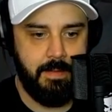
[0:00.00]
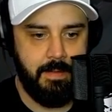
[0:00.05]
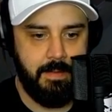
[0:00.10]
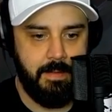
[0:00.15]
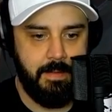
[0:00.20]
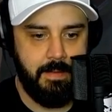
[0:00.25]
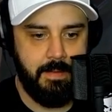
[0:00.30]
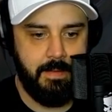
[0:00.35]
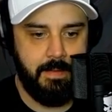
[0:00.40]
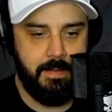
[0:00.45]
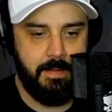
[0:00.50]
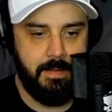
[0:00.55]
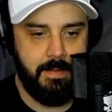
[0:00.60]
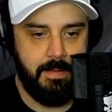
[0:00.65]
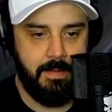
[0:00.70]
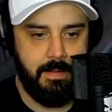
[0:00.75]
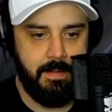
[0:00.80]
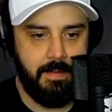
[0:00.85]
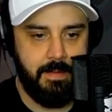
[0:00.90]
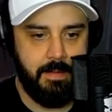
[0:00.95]
I'm behind you,
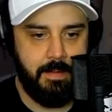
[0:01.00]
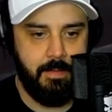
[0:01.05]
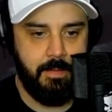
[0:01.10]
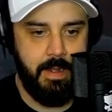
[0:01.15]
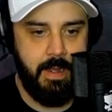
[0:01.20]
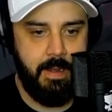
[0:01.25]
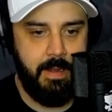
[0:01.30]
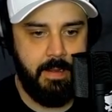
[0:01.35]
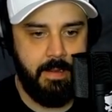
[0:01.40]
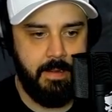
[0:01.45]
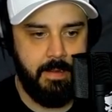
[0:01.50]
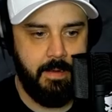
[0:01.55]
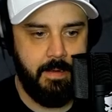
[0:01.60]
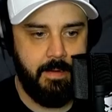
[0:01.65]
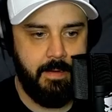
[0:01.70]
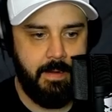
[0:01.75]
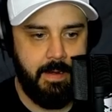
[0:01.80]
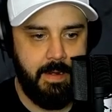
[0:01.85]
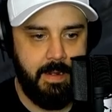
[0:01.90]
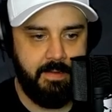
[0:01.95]
boy. Okay. All
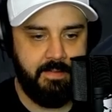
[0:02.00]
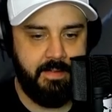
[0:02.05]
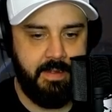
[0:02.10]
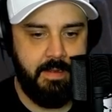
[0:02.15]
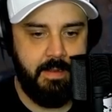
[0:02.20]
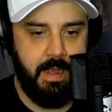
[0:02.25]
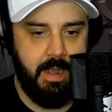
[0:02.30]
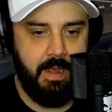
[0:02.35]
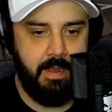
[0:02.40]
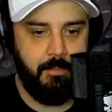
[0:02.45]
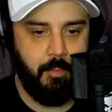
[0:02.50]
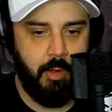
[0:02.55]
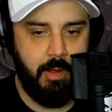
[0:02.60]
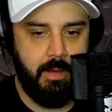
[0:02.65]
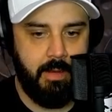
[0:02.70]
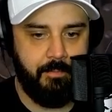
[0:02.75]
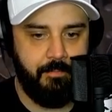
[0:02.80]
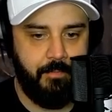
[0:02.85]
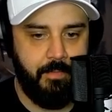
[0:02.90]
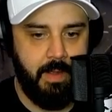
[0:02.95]
right. I see. I
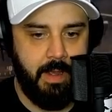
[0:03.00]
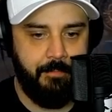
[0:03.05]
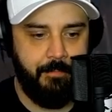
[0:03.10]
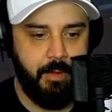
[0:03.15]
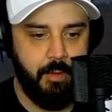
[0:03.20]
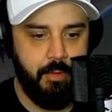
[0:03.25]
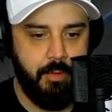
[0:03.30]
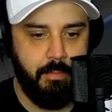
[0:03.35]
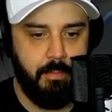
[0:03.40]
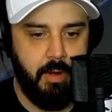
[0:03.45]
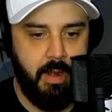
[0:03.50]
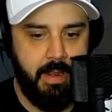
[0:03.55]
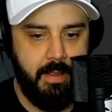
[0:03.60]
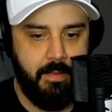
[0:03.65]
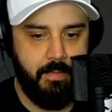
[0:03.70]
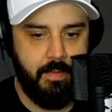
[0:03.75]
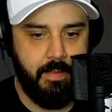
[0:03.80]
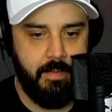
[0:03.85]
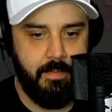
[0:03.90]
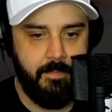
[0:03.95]
well, I, I feel your breath. I,
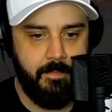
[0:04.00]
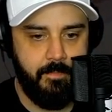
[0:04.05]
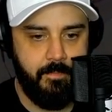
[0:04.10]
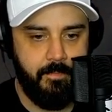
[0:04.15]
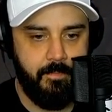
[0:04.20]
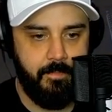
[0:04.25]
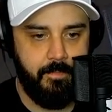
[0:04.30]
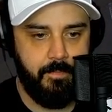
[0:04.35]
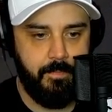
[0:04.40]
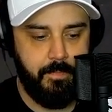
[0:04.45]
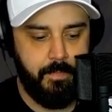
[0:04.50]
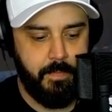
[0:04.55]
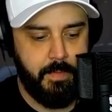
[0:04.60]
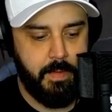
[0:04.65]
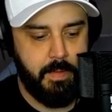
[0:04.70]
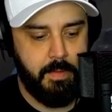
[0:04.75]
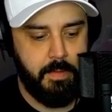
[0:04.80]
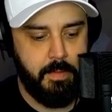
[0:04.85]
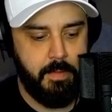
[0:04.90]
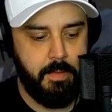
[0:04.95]
I, don't. I don't see you,
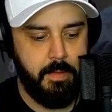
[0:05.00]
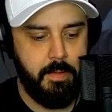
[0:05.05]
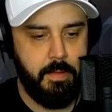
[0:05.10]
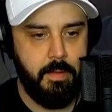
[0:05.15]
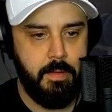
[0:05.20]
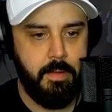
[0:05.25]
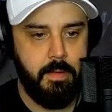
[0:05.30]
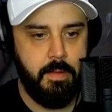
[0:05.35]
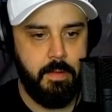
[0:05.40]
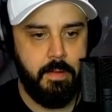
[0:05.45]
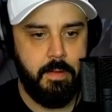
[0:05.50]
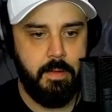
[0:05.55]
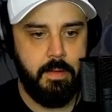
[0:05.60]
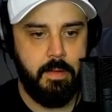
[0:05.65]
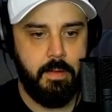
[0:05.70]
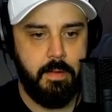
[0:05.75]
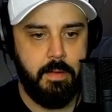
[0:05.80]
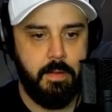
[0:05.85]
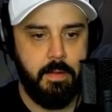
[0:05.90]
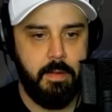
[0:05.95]
but like I, I know I'm
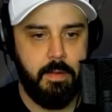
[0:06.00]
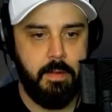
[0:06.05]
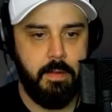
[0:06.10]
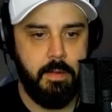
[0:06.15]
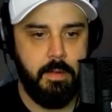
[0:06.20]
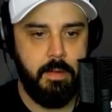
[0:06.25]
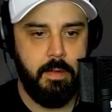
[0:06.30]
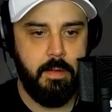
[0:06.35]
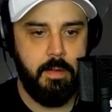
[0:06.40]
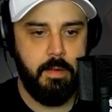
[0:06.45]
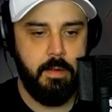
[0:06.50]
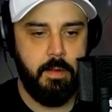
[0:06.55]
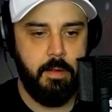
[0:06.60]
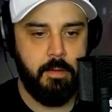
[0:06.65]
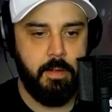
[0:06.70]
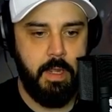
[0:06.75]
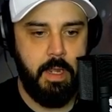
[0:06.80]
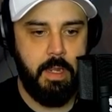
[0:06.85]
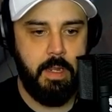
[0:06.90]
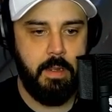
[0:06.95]
behind you.
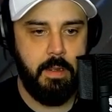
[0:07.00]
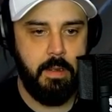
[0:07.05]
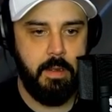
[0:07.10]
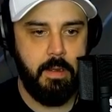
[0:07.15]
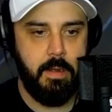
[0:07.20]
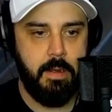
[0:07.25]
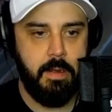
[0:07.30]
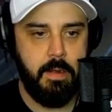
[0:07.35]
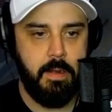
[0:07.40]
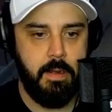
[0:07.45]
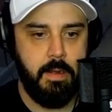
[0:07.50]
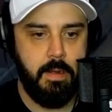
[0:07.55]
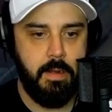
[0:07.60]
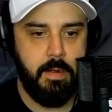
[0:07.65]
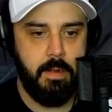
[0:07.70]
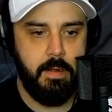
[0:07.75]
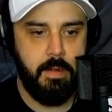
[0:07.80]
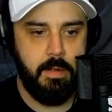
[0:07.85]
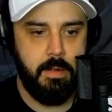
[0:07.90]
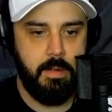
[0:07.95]
Okay. All right. Let's
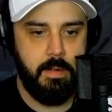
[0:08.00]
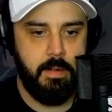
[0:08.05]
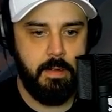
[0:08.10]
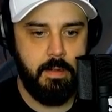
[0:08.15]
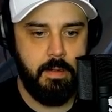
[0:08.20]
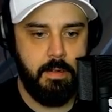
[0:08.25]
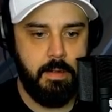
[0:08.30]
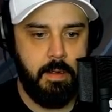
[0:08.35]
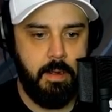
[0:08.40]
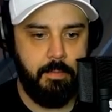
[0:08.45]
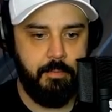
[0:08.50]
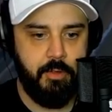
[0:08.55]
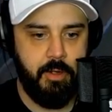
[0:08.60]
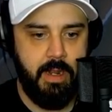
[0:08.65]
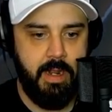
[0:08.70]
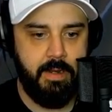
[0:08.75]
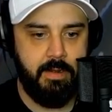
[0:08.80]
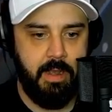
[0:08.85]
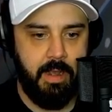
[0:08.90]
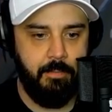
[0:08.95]
get out of here, boy. I'm let's
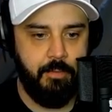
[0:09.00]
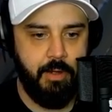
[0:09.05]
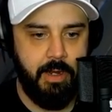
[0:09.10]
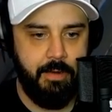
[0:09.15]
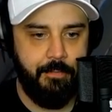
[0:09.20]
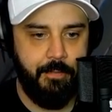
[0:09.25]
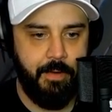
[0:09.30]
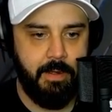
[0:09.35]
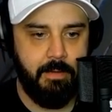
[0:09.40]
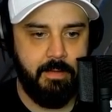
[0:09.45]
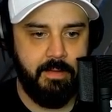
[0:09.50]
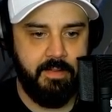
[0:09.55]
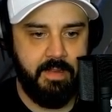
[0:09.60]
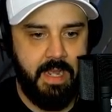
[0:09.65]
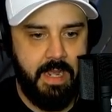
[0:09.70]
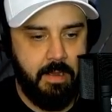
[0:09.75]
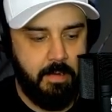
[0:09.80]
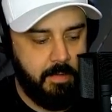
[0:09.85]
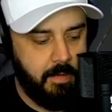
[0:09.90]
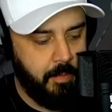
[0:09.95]
trying go. to. I'm trying to figure this
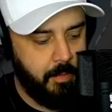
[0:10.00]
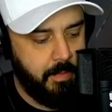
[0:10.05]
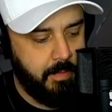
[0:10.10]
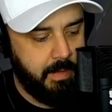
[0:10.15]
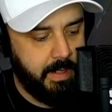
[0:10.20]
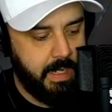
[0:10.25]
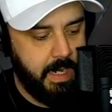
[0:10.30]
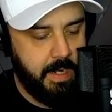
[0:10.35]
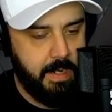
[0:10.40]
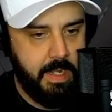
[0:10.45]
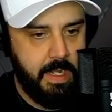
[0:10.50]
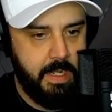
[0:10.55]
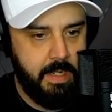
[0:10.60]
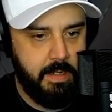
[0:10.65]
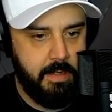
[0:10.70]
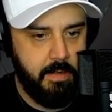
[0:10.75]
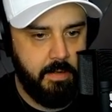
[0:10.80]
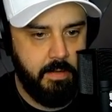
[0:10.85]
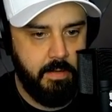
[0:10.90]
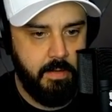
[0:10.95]
out. Hold on. I got to hit.
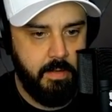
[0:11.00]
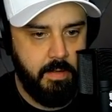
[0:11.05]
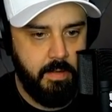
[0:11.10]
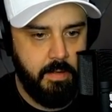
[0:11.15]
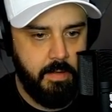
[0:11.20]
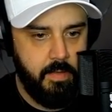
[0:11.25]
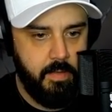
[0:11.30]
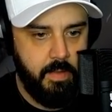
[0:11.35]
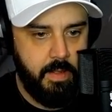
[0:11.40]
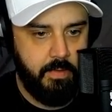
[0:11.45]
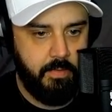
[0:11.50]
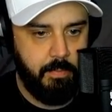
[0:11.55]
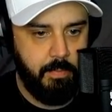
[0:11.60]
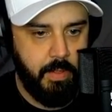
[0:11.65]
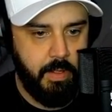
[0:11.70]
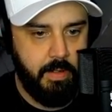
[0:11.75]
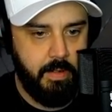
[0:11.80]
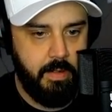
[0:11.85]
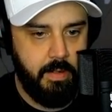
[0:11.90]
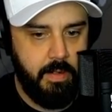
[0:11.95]
This hit
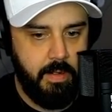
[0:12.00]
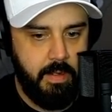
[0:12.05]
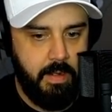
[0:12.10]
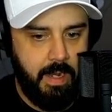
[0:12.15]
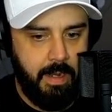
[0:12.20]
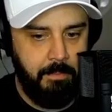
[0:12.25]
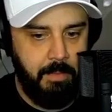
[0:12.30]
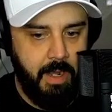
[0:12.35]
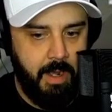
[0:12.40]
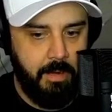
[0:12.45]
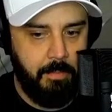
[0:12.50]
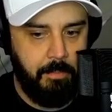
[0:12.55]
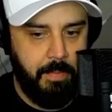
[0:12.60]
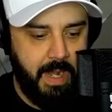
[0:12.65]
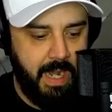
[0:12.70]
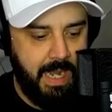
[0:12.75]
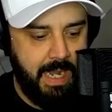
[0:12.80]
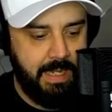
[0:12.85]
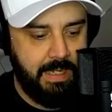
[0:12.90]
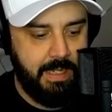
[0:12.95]
button. that button. I'm not yep. a
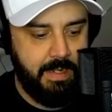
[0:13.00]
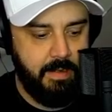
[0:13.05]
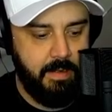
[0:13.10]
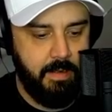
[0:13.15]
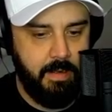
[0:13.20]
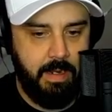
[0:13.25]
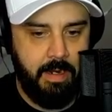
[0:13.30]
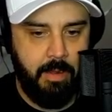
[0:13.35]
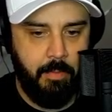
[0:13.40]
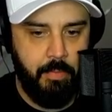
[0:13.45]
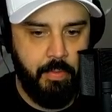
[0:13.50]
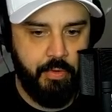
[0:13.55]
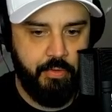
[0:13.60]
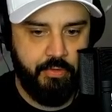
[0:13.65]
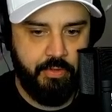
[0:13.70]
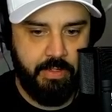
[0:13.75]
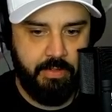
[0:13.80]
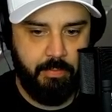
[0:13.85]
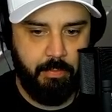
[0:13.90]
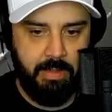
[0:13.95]
pilot, and I'll push
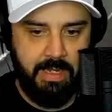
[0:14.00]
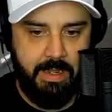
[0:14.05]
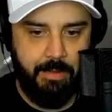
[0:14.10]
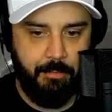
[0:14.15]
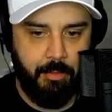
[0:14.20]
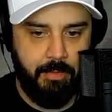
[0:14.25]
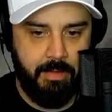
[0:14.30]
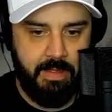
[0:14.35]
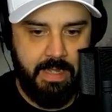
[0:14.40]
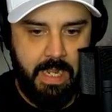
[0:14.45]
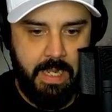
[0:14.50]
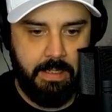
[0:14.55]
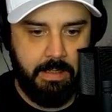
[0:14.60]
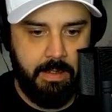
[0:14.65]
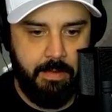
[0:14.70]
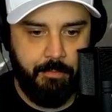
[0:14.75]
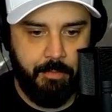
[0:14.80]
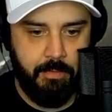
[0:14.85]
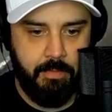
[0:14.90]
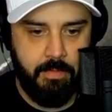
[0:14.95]
this lever and that
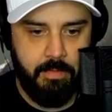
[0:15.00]
lever.